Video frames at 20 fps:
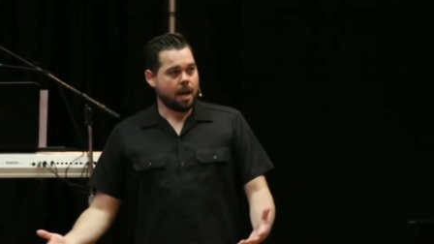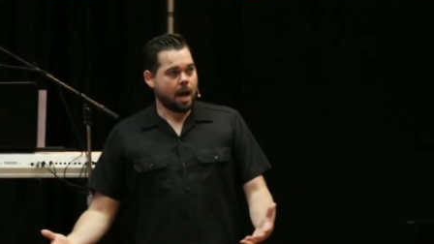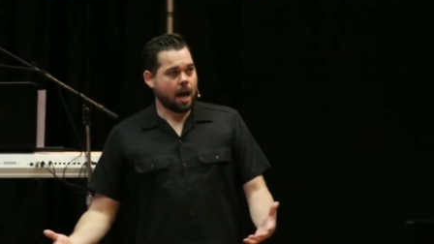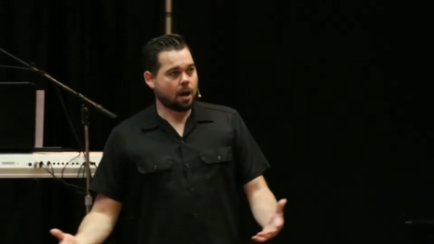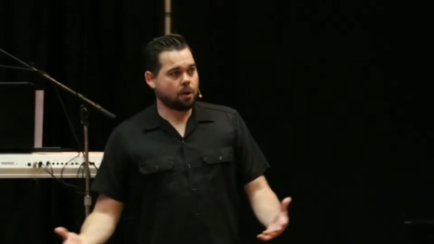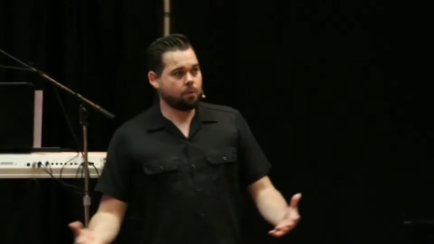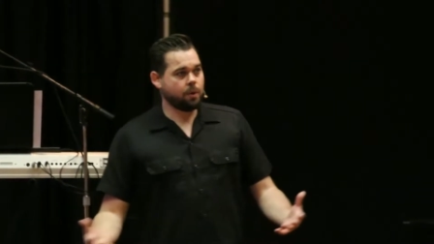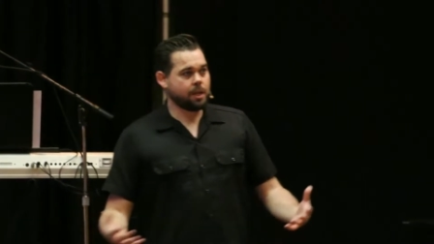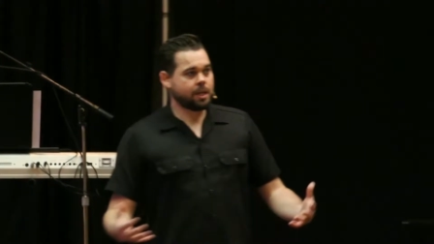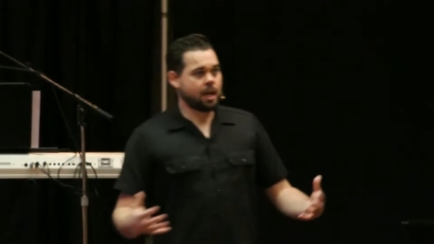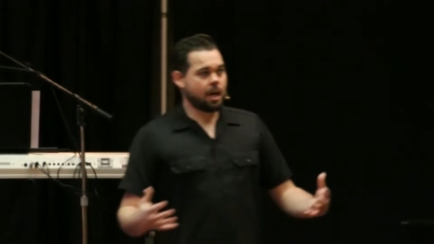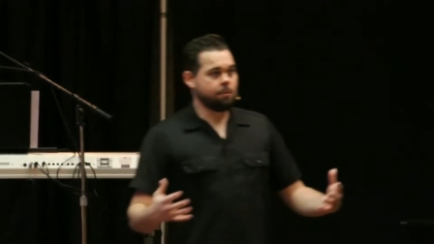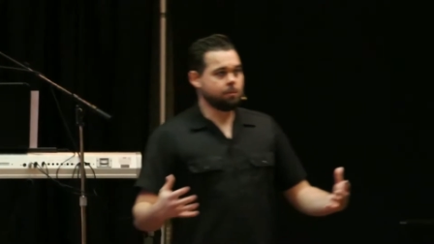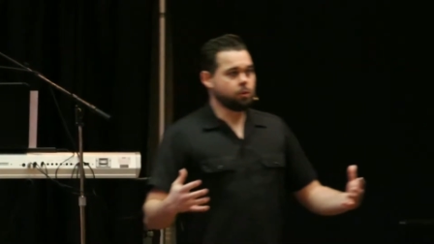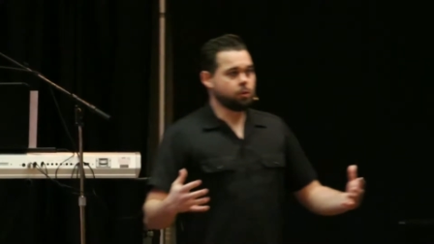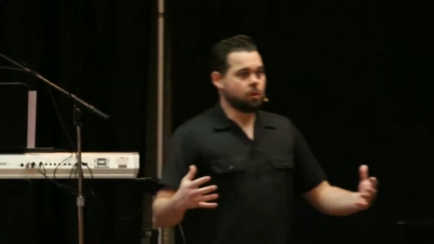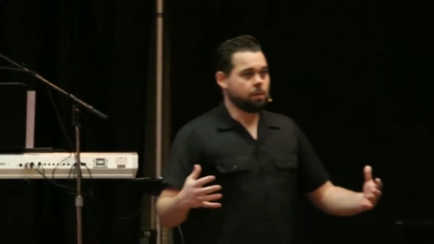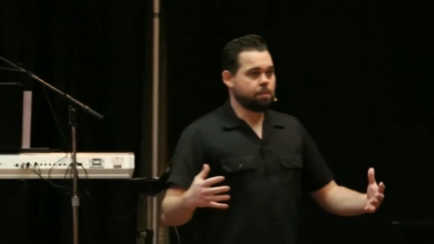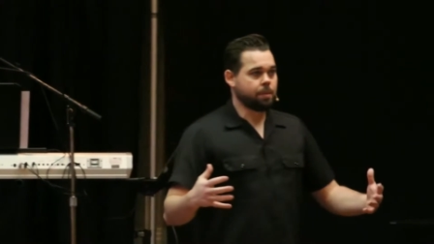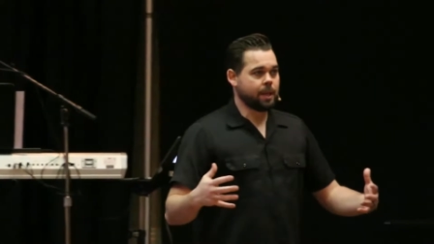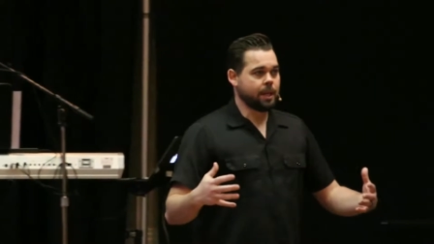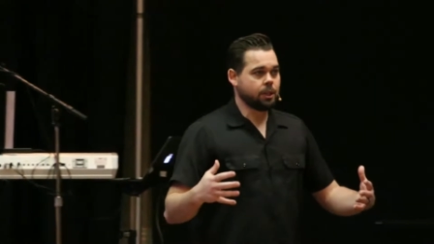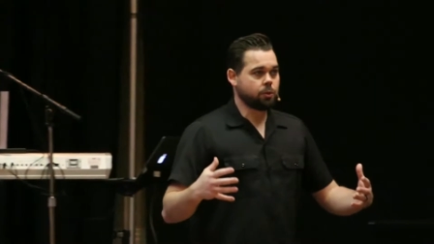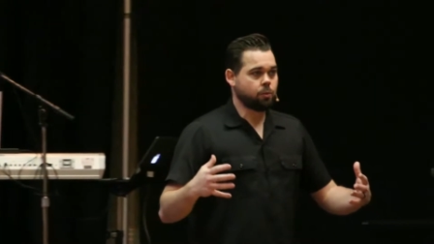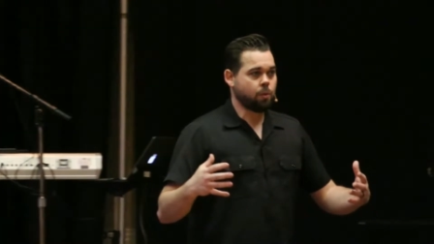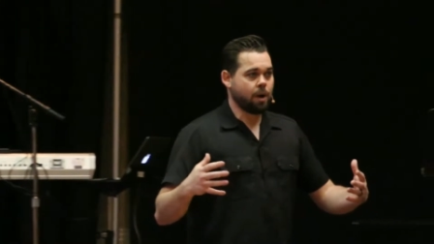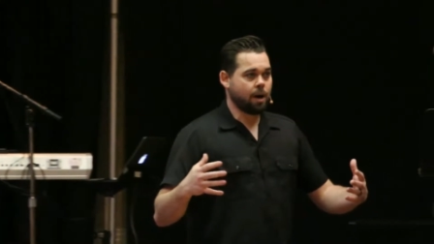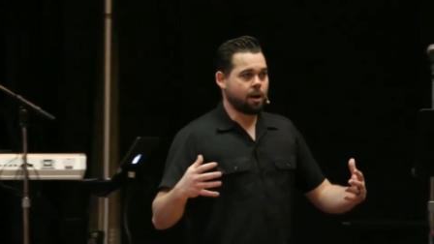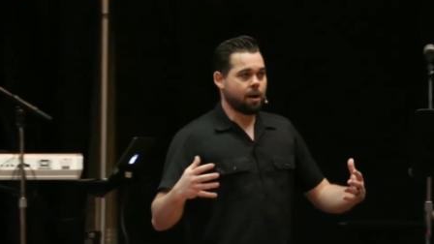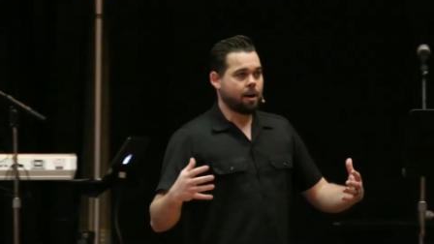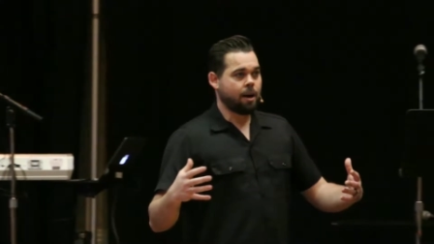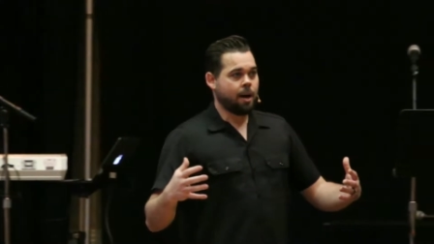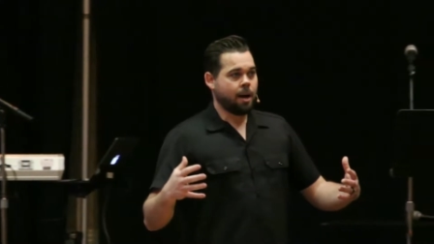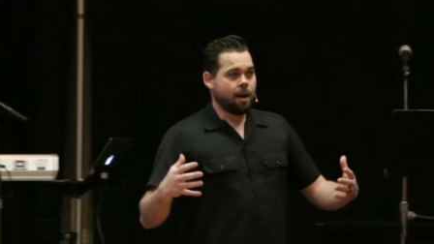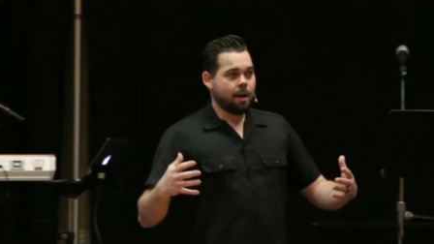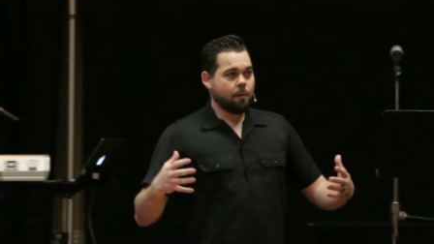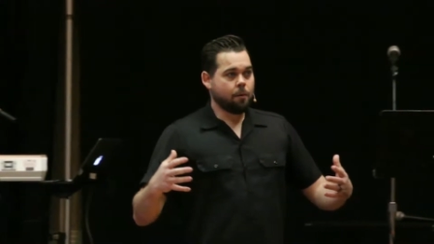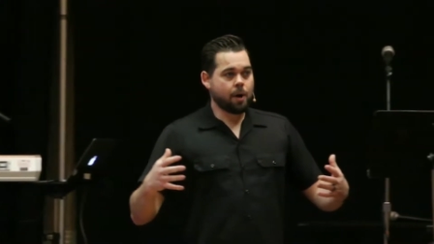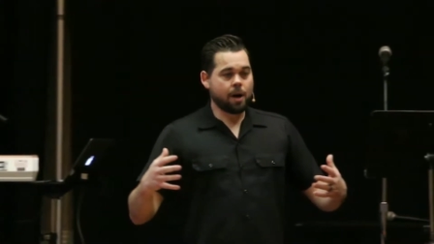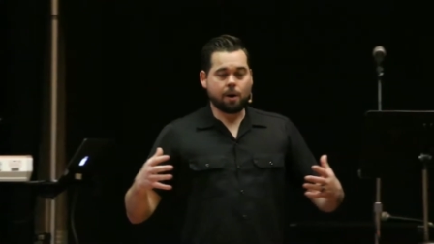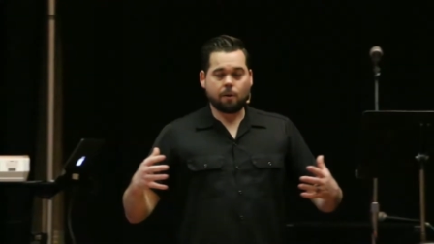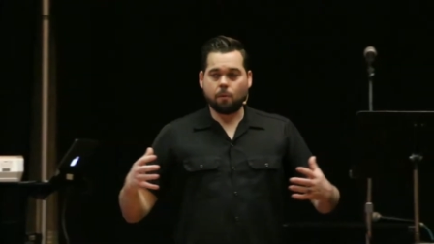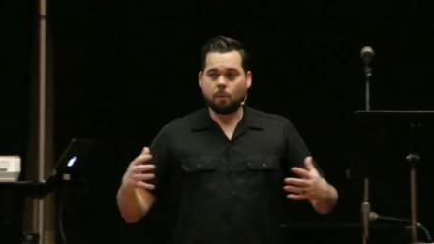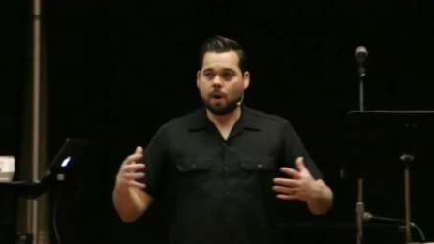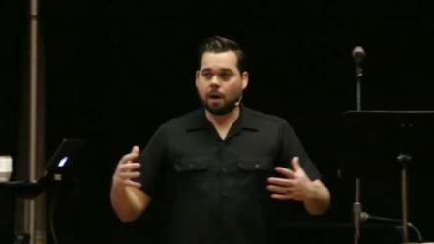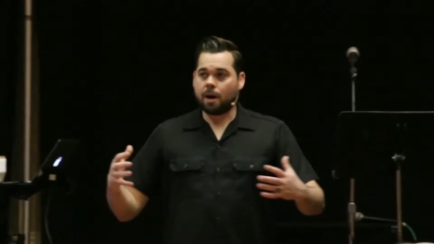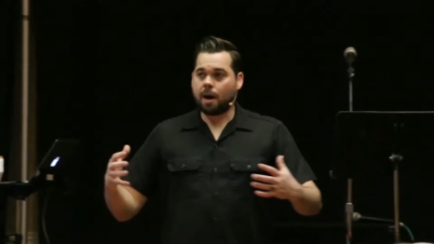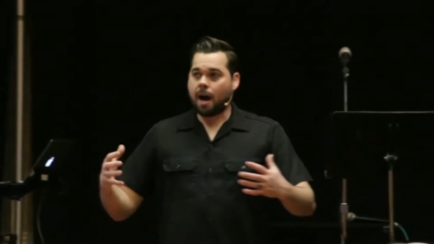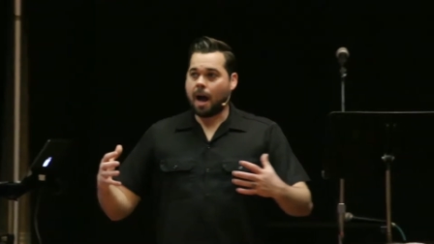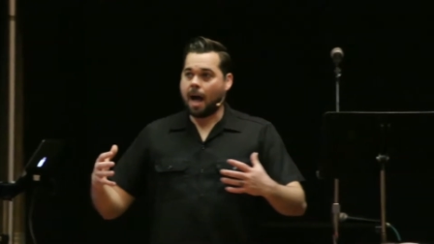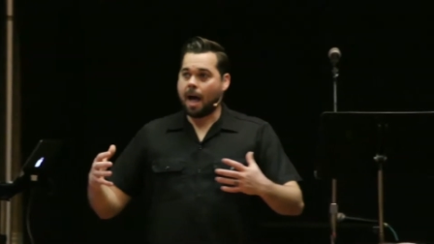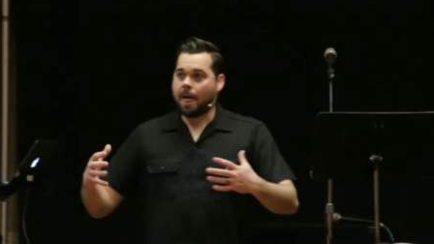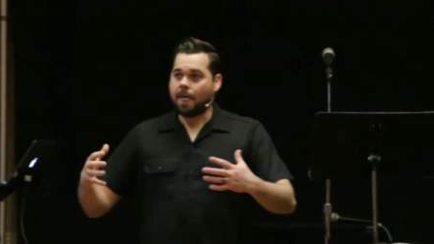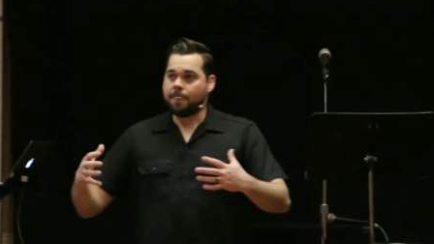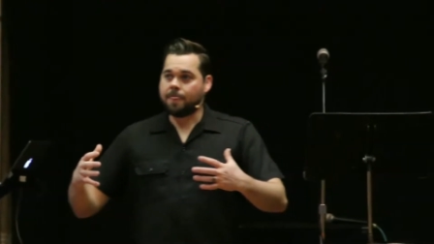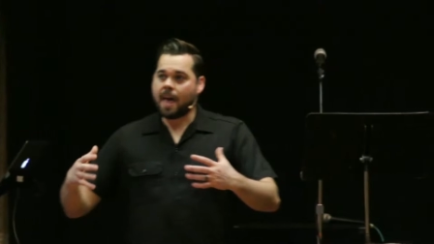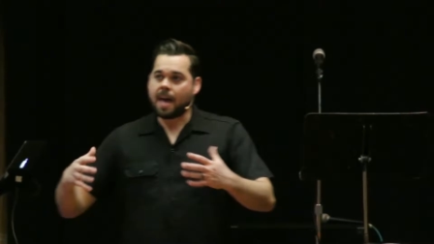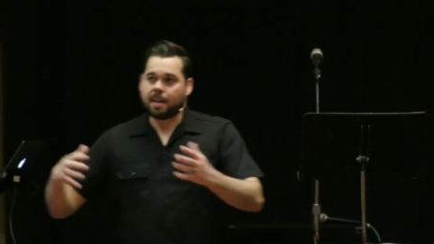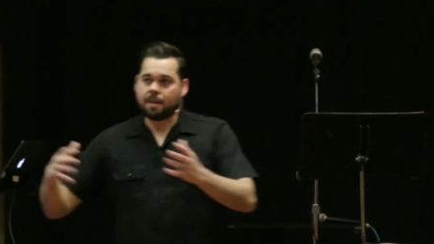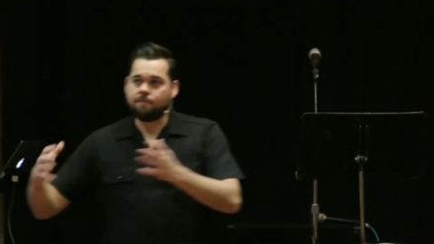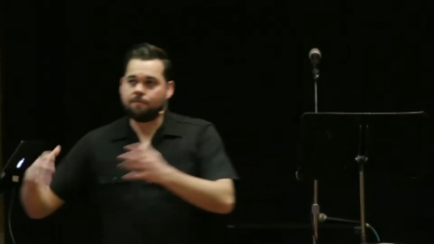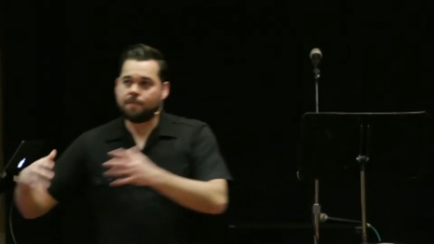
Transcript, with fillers: How do we come to a place where, where, where that